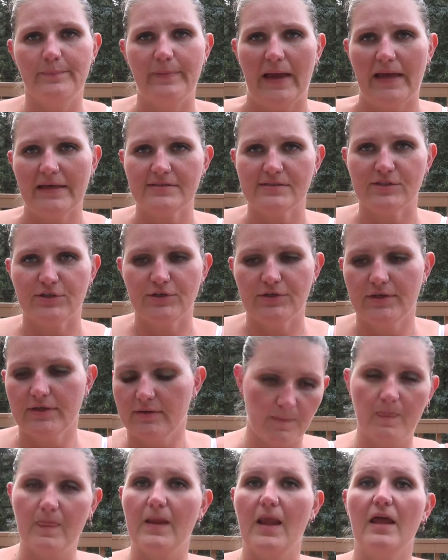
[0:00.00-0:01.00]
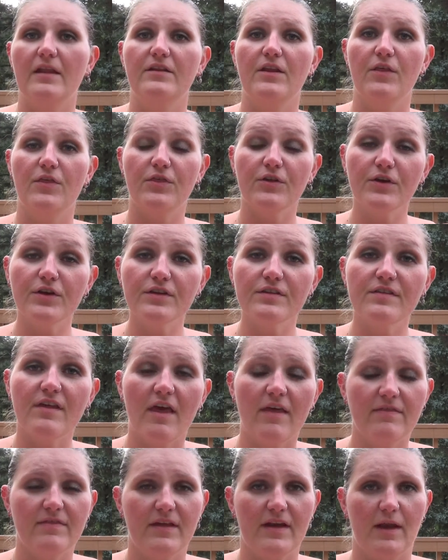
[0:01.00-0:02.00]
Bastard. And the third
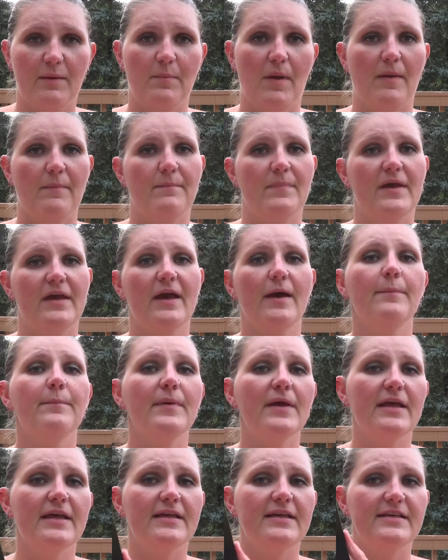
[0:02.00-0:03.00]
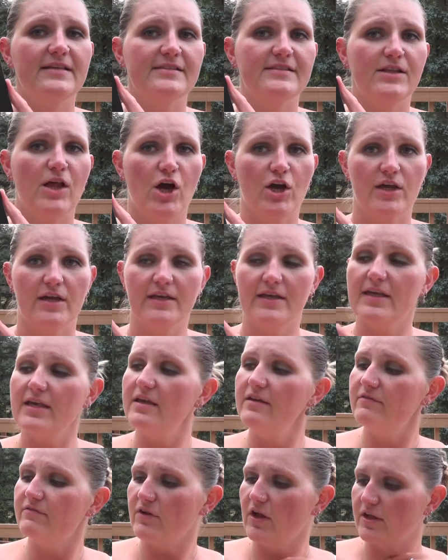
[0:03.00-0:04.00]
thing that I might pick up is Locke and
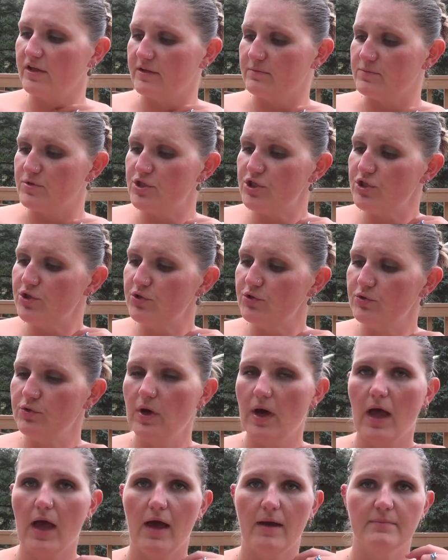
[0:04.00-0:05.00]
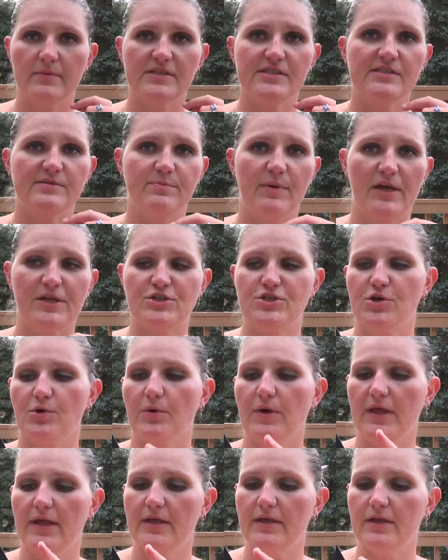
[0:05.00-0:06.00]
Key Volume 2. Um, this is by Joe
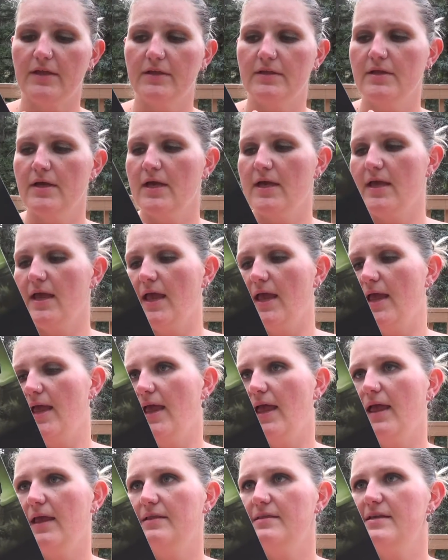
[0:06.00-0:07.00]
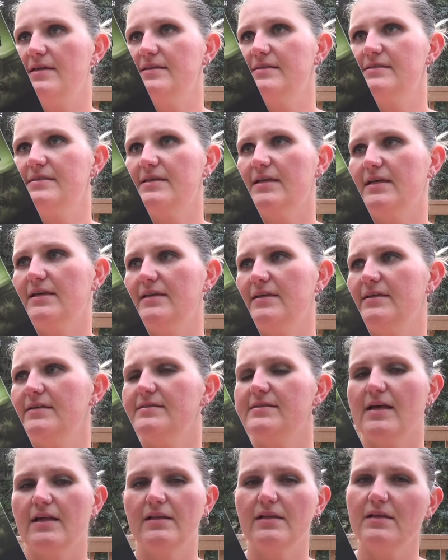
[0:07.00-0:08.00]
Hill. This
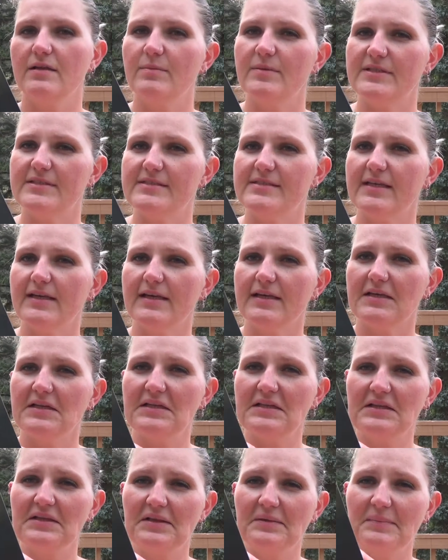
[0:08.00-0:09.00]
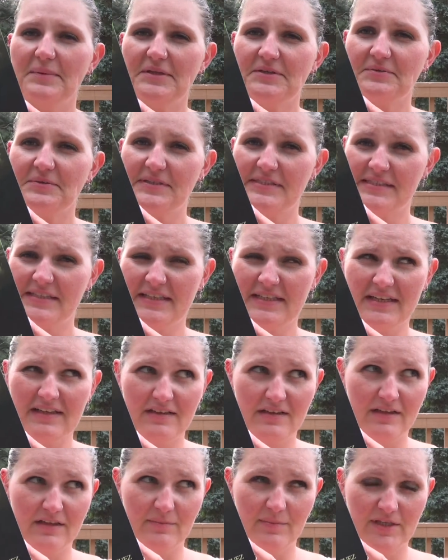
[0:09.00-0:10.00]
is a little bit sick and a little bit twisted and
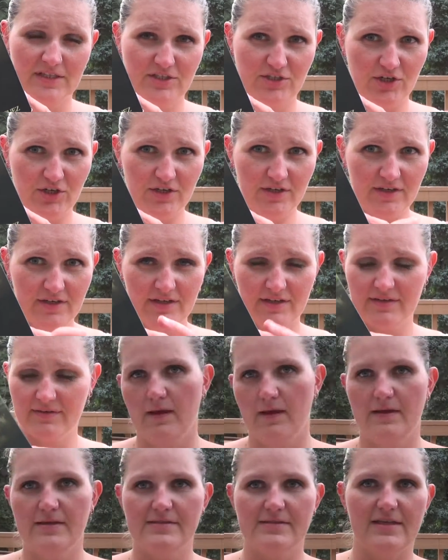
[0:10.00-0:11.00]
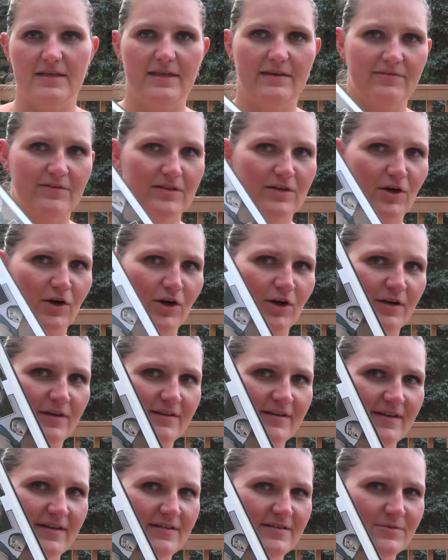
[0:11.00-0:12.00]
a little bit dark. See, even the
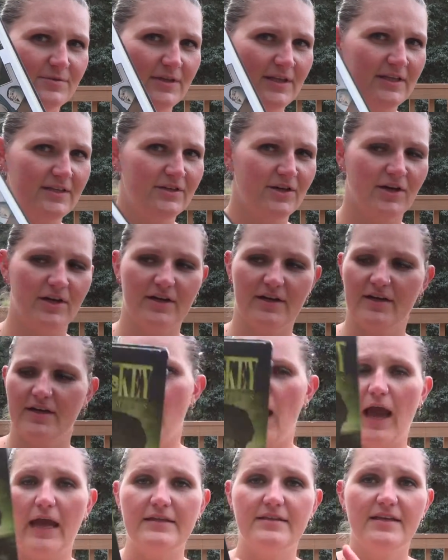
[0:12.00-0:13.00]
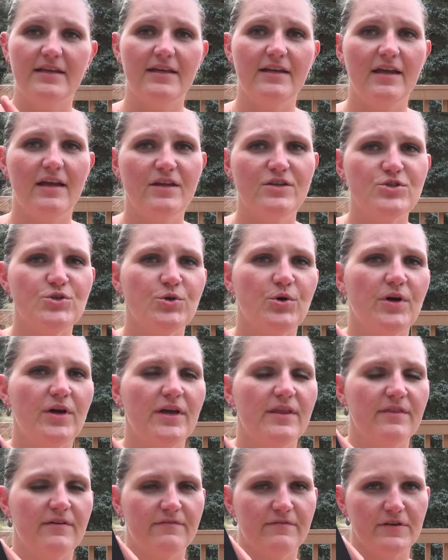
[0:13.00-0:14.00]
art is really dark. I did
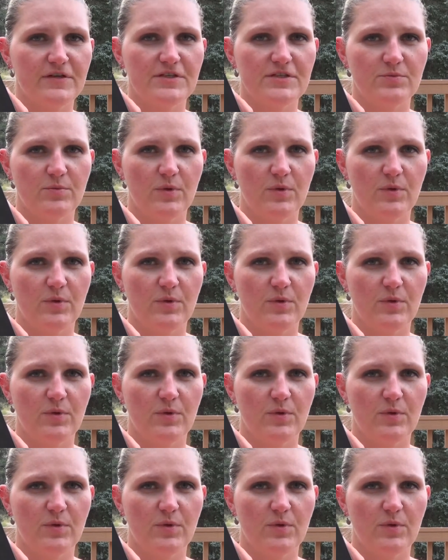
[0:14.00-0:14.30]
enjoy the first